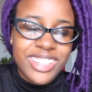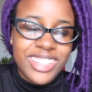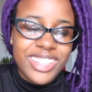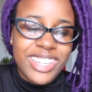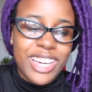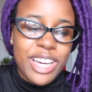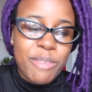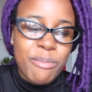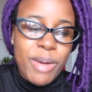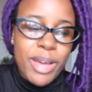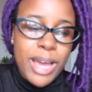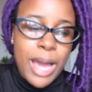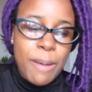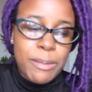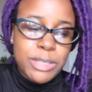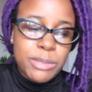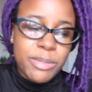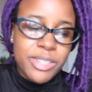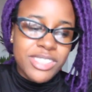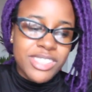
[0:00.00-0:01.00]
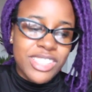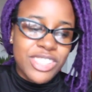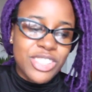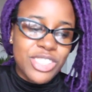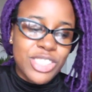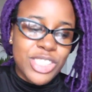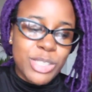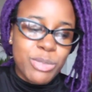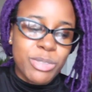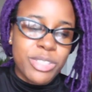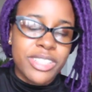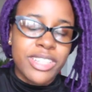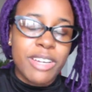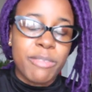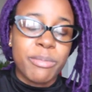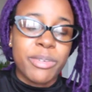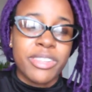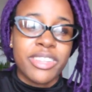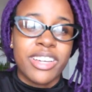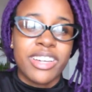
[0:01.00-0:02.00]
yeah, my optimizations wouldn't
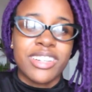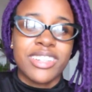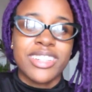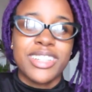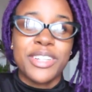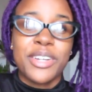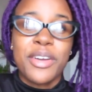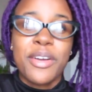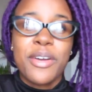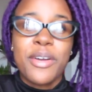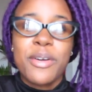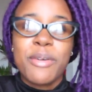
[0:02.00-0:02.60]
have been that good.